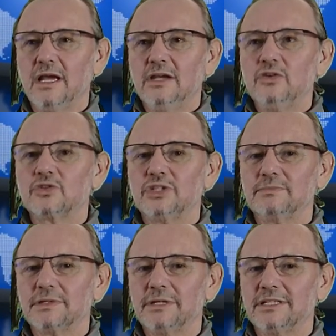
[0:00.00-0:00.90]
you should
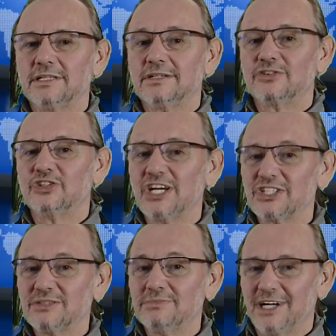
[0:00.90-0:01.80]
implement
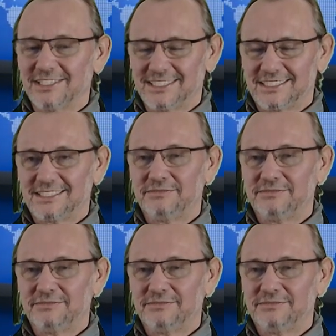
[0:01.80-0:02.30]
retention policies.